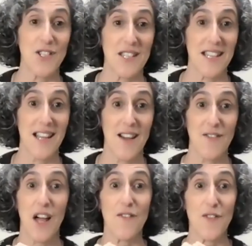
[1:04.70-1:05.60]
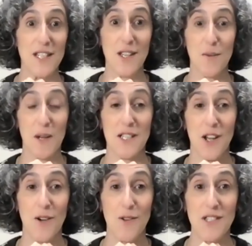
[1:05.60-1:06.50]
I have a lot of friends on the West
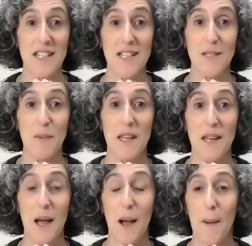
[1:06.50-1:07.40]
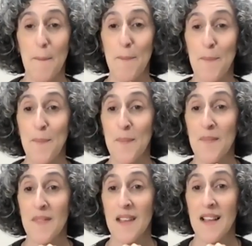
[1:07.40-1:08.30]
Coast, and it's been kind
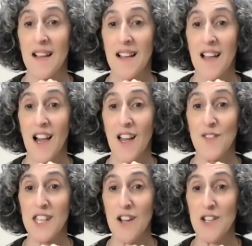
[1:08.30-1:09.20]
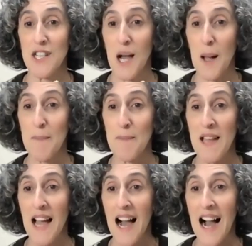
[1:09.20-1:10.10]
of a scary time.
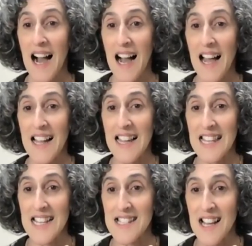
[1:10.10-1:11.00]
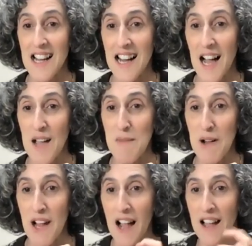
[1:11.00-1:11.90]
Hi, Lisa. Hi,
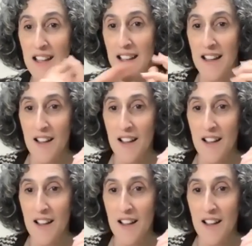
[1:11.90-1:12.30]
Mary. Hi,